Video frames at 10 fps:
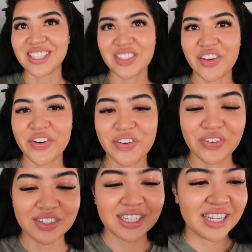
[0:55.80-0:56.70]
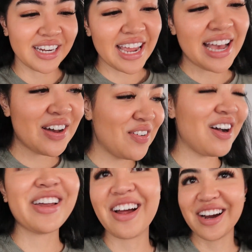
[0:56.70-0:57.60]
So now
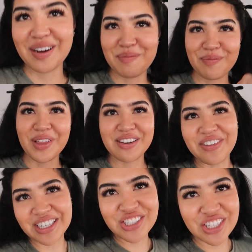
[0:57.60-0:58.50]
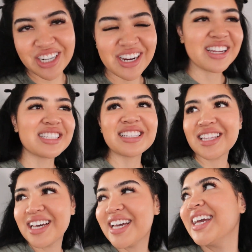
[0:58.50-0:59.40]
on our adventure, it's
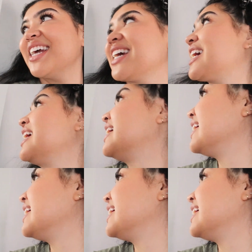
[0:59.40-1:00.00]
like